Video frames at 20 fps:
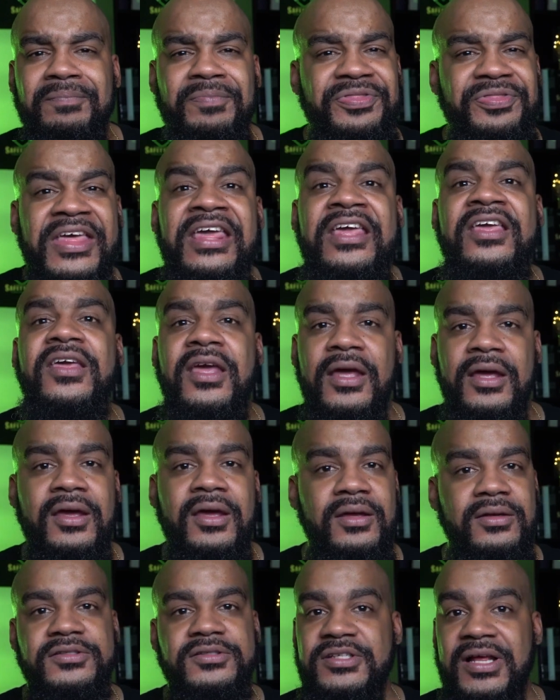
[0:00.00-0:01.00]

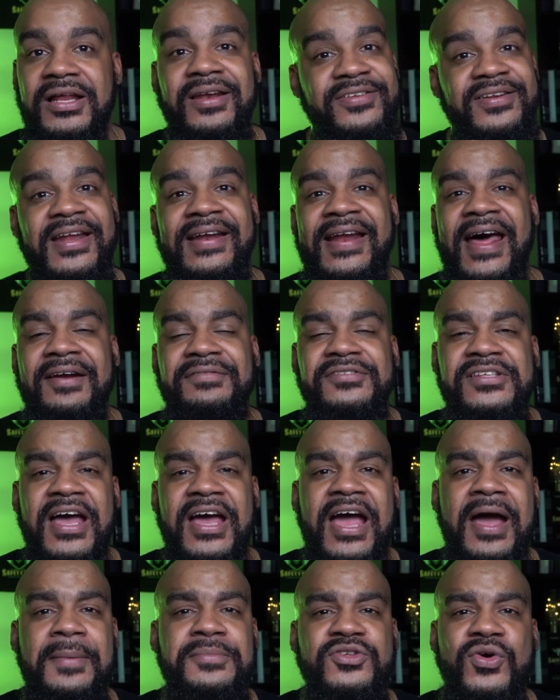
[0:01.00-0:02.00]
thinking a lot of
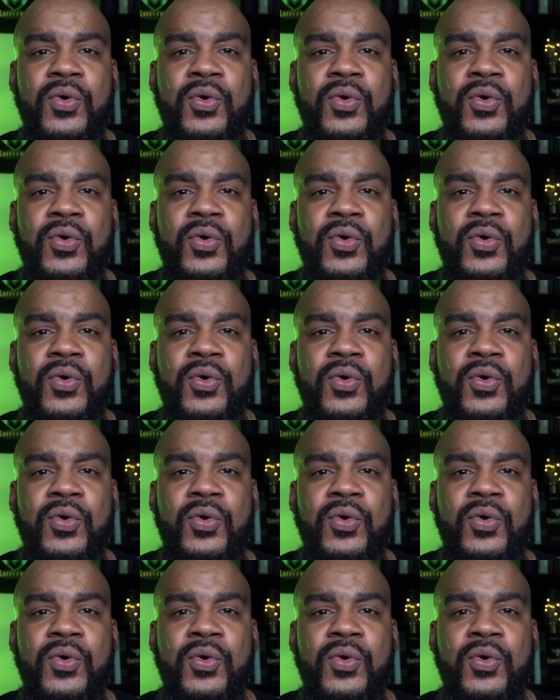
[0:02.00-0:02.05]
times,